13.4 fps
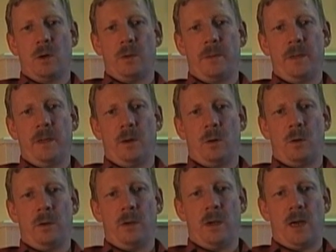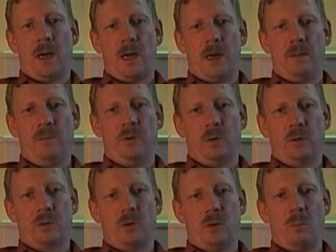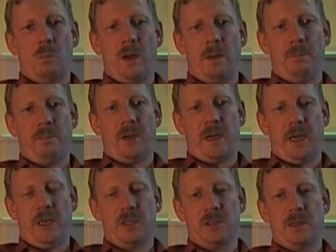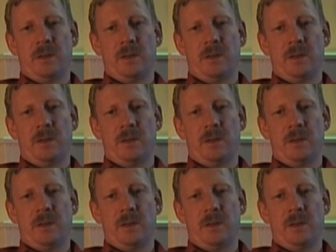on the onarm.com webpage,